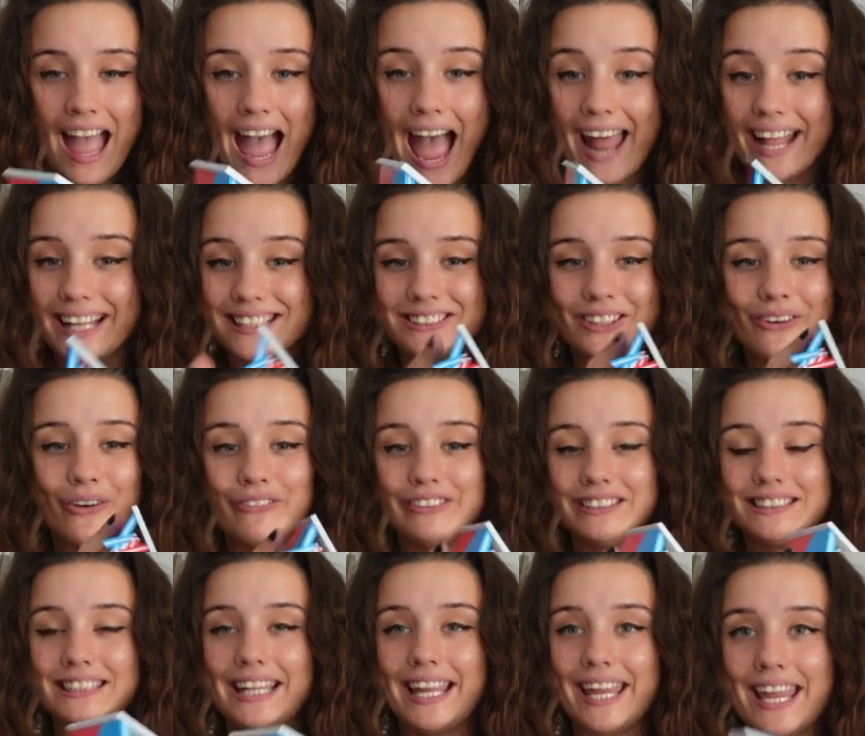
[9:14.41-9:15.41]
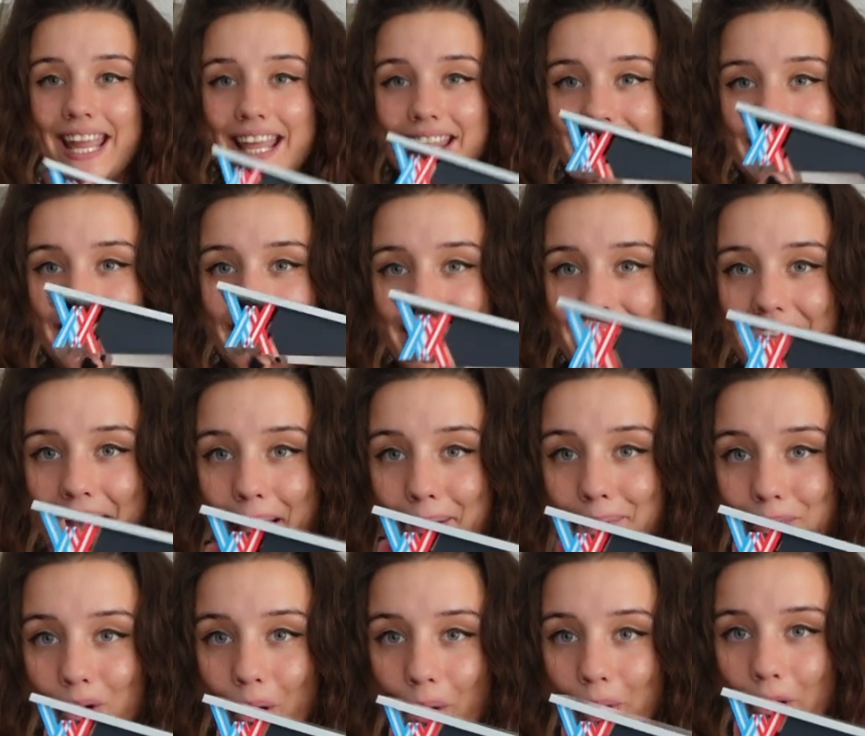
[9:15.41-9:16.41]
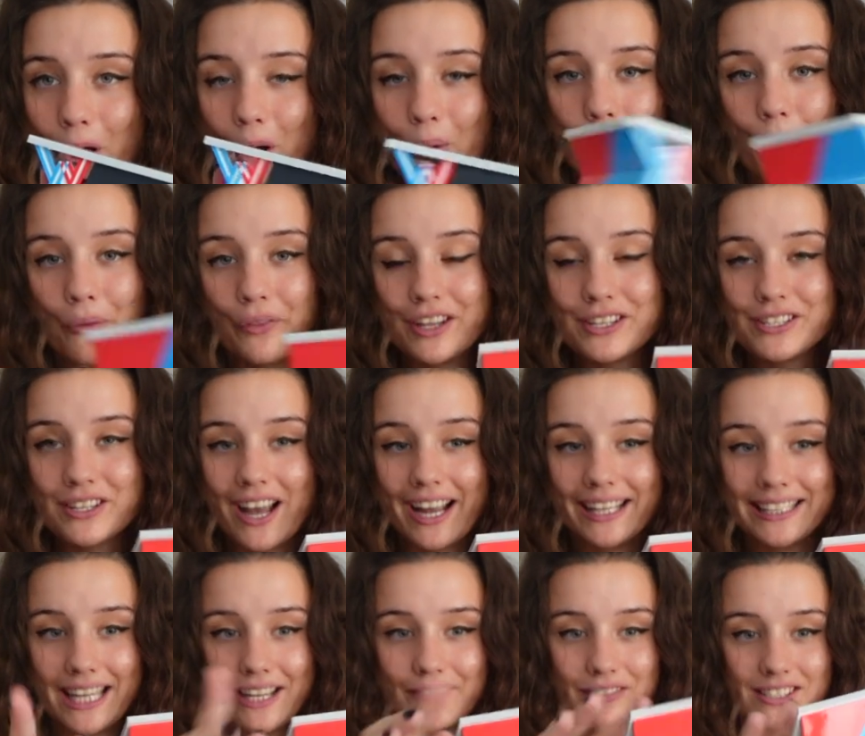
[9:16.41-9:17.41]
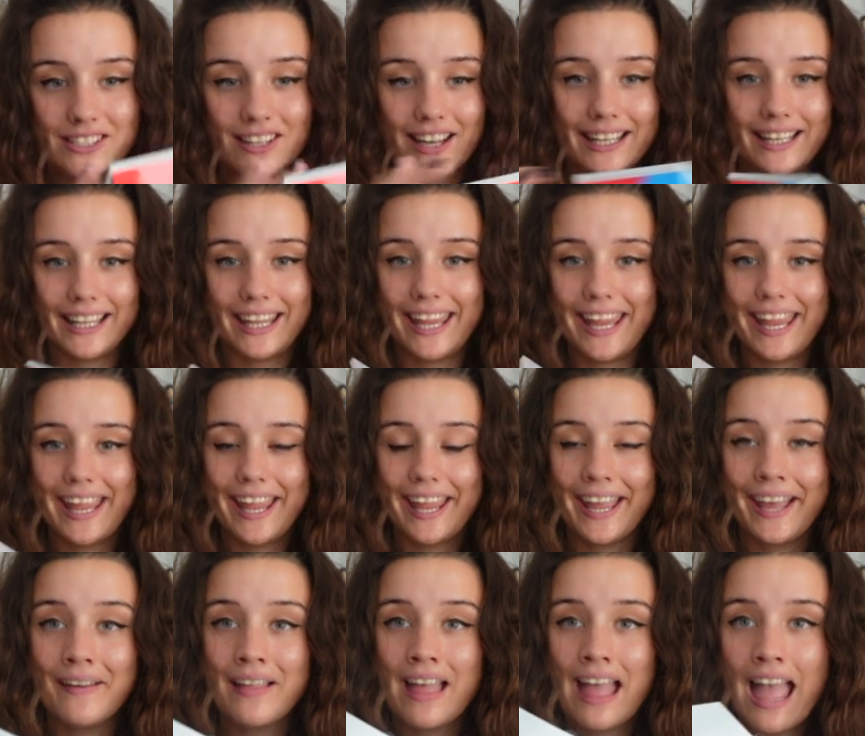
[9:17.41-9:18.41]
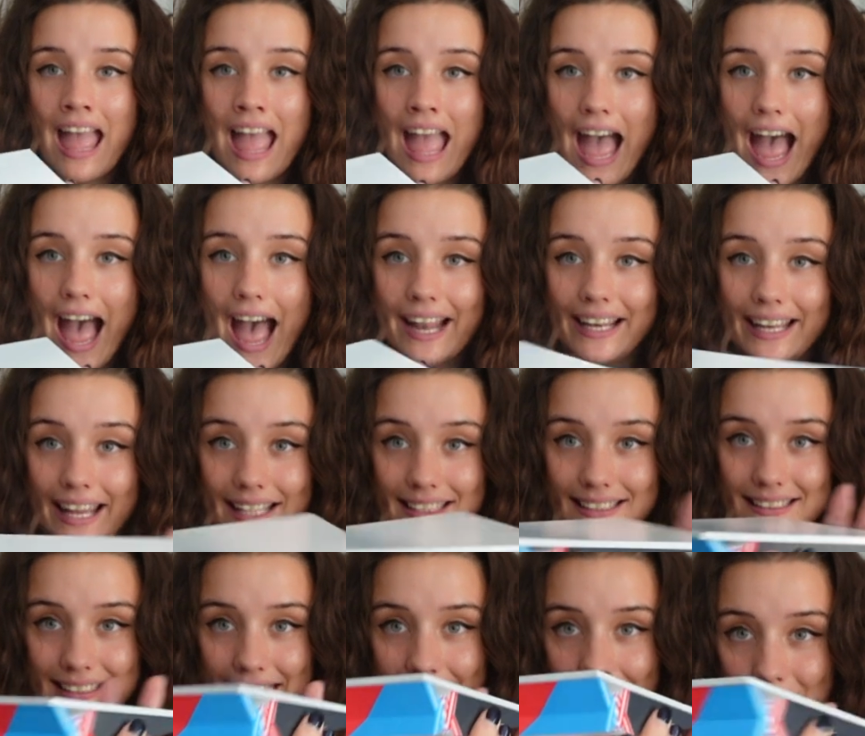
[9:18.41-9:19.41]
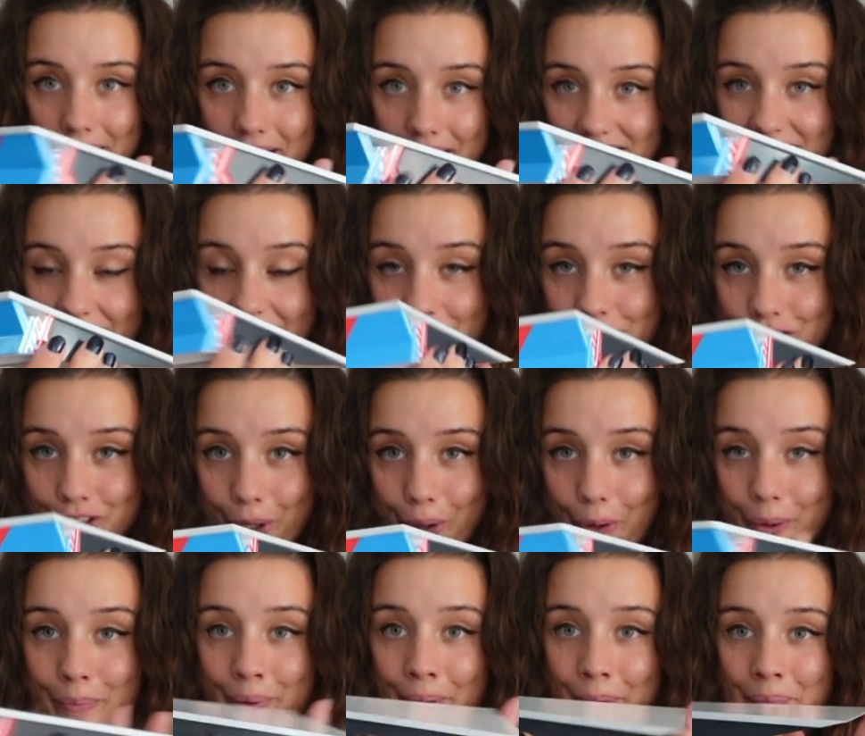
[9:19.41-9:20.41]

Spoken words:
and it's got obviously the logo on the side either side here, and it's steep, it's like a stoop.